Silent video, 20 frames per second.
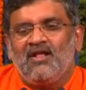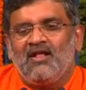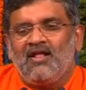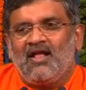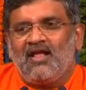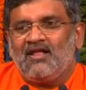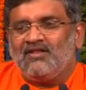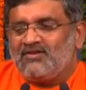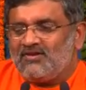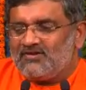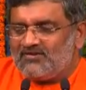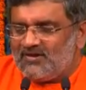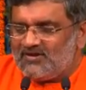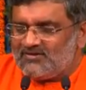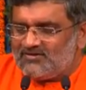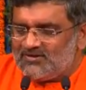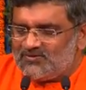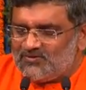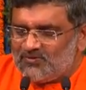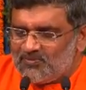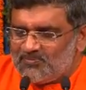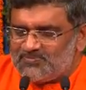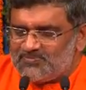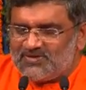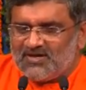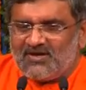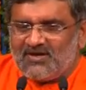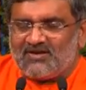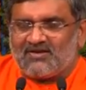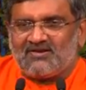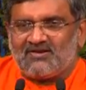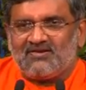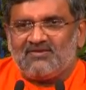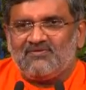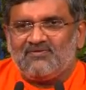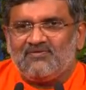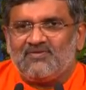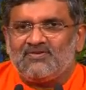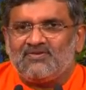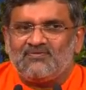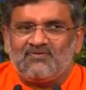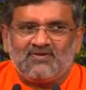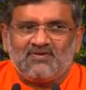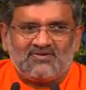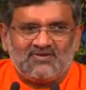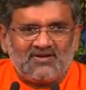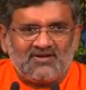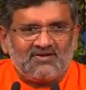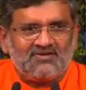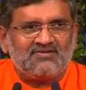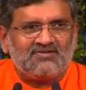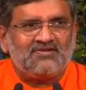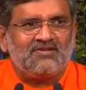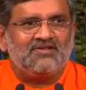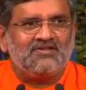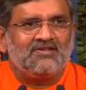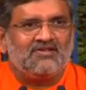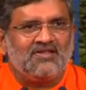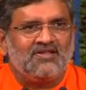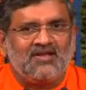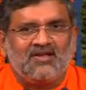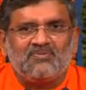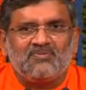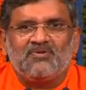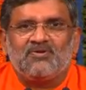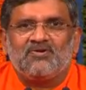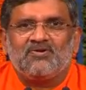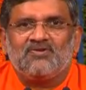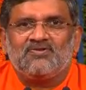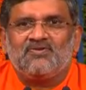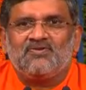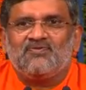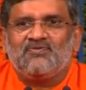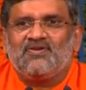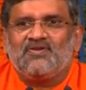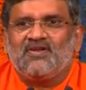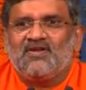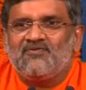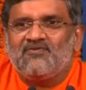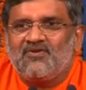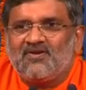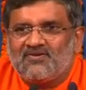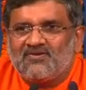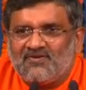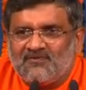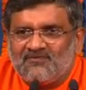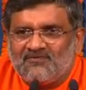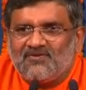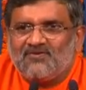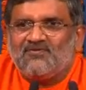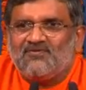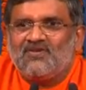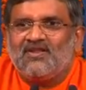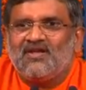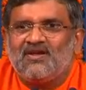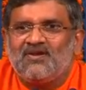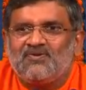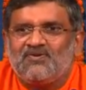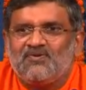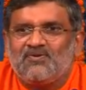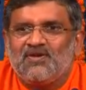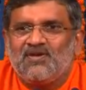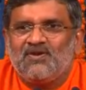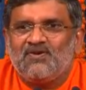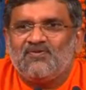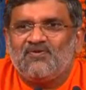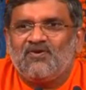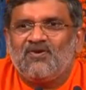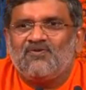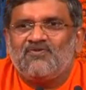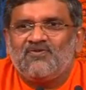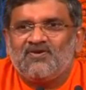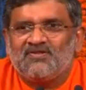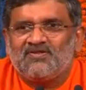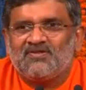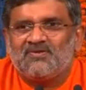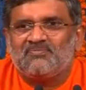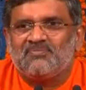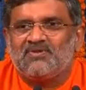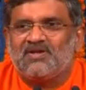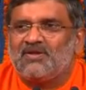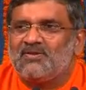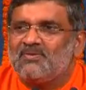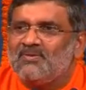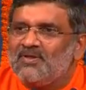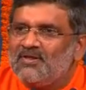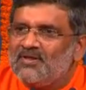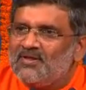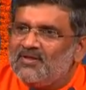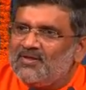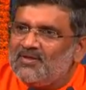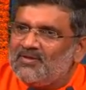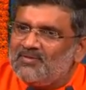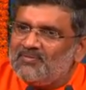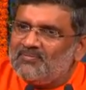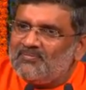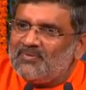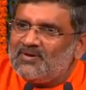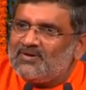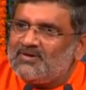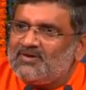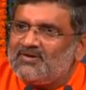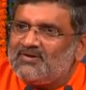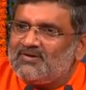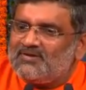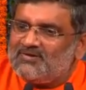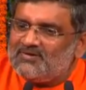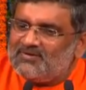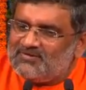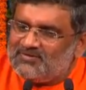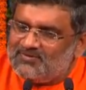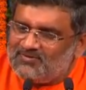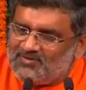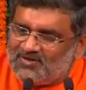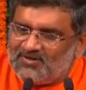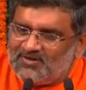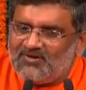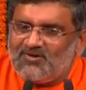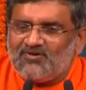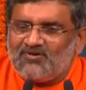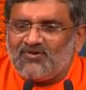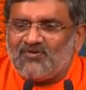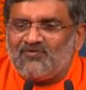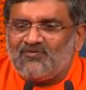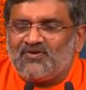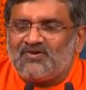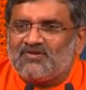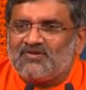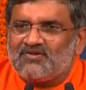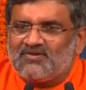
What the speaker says: And these are just upchar, which were traditionally there, because if we revere someone, we like to give, offer something. But you need not offer